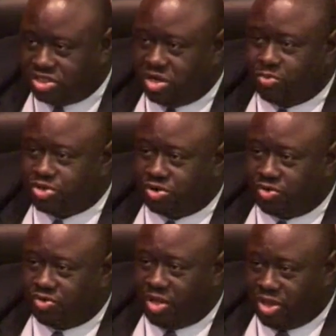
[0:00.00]
the
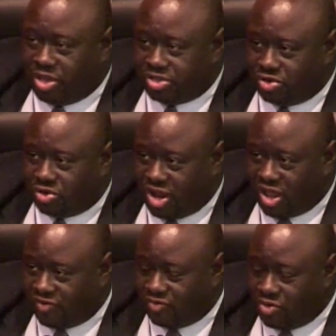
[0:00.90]
temperature, that means you're going
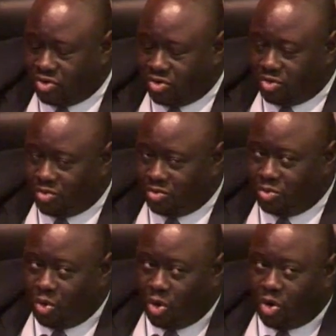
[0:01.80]
to
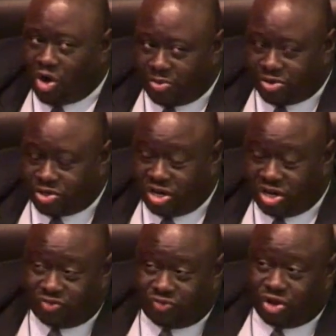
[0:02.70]
have more
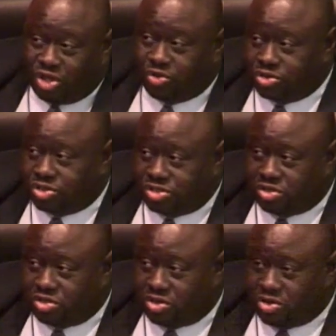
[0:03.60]
opportunities for use,